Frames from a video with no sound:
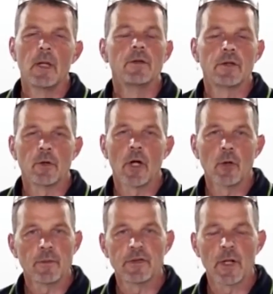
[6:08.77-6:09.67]
So I hope
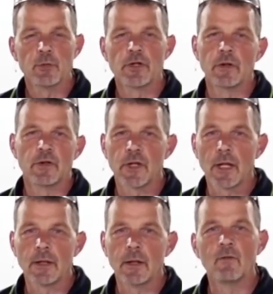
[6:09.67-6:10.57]
this helps your
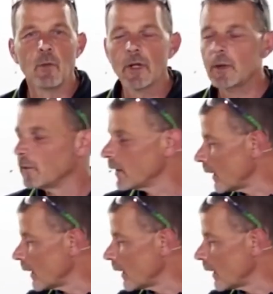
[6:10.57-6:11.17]
understanding of working with the